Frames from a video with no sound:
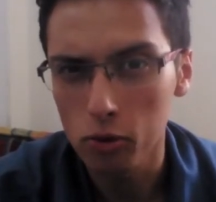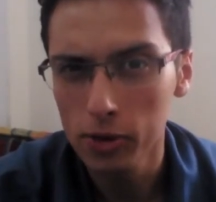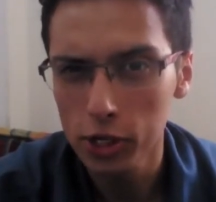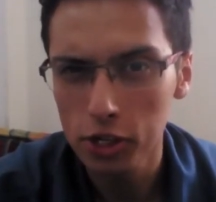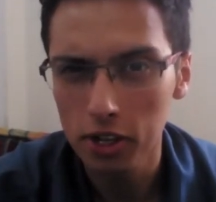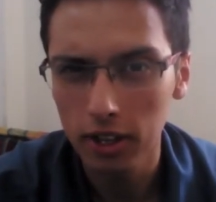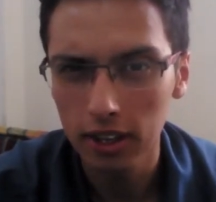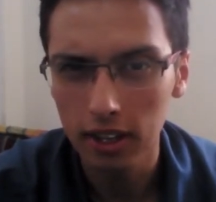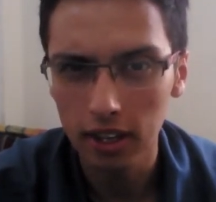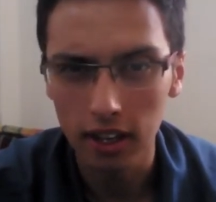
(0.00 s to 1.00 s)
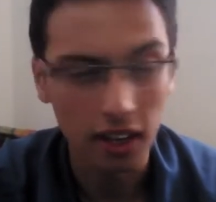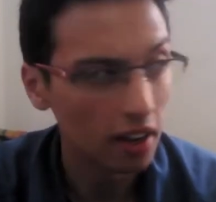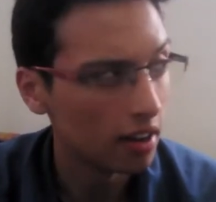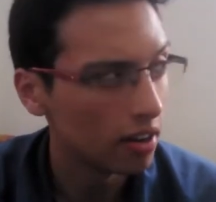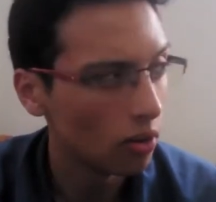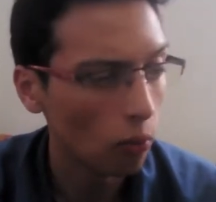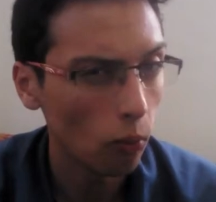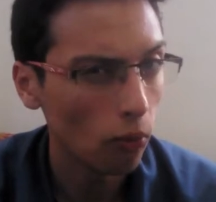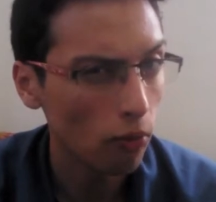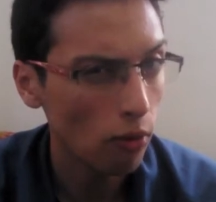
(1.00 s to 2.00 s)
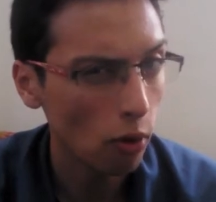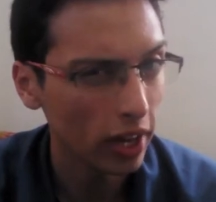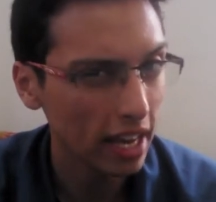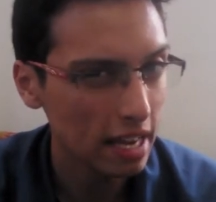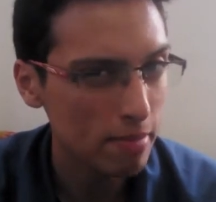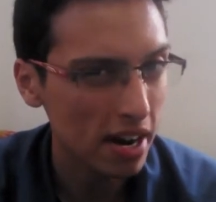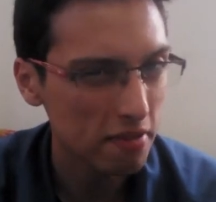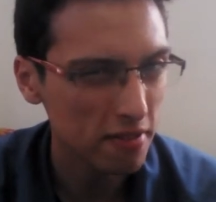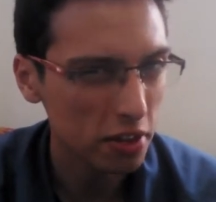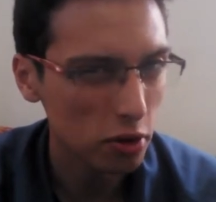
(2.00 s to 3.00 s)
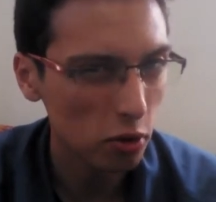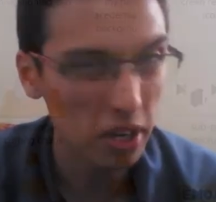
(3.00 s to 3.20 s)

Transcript: which turned the 4 gigabyte video